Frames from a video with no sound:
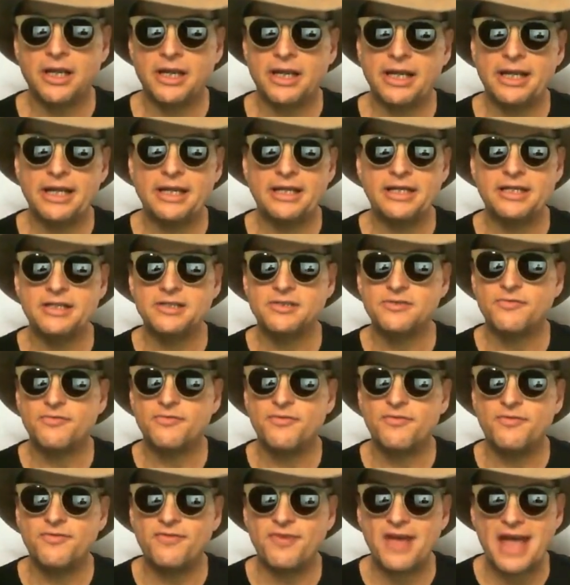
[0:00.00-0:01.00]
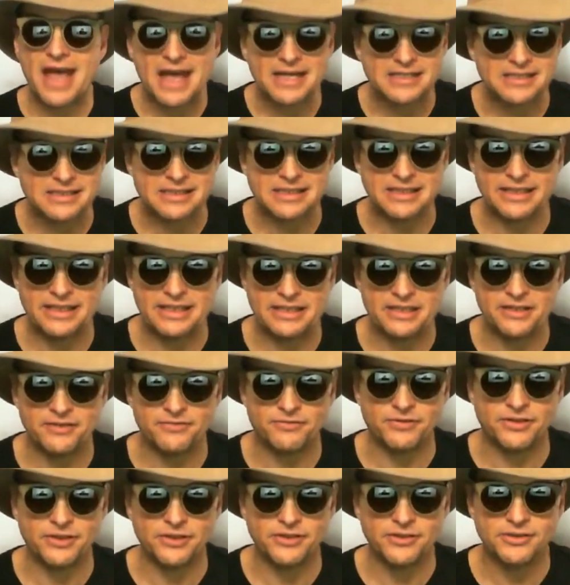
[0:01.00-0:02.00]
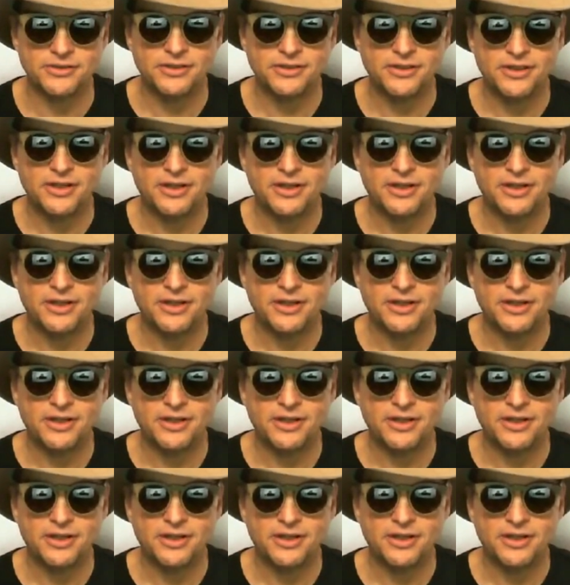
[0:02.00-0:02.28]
It is vastly different